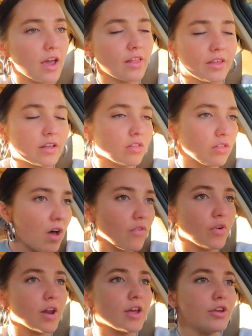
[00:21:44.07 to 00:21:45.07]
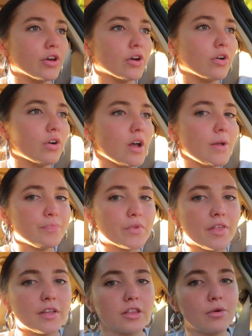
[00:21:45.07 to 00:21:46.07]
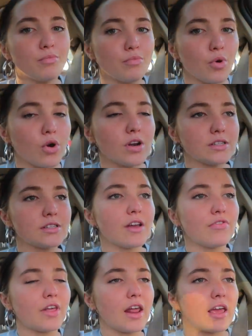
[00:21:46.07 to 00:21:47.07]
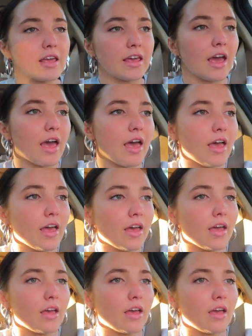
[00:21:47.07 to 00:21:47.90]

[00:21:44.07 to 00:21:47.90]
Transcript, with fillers: I like love what I do and like the more stuff that I get